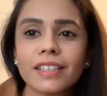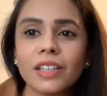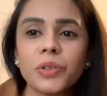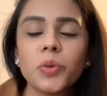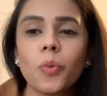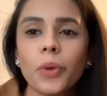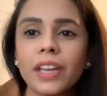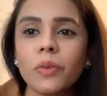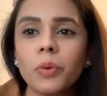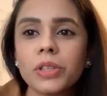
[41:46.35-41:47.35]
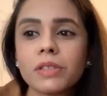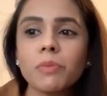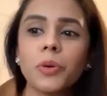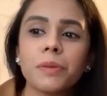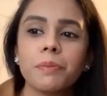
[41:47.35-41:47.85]
and how do you weigh what's
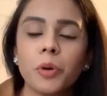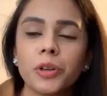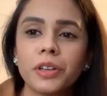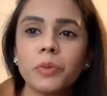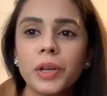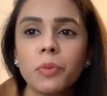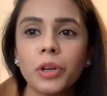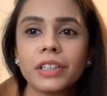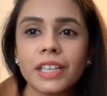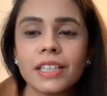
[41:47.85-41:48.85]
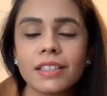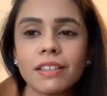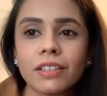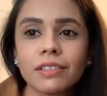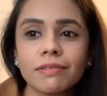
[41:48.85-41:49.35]
more important and what is
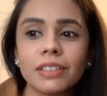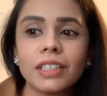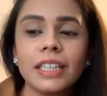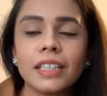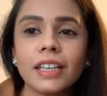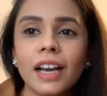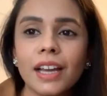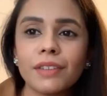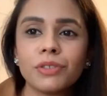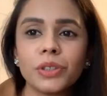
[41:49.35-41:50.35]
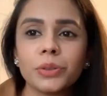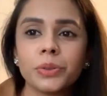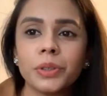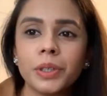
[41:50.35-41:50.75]
the Ikigai for you?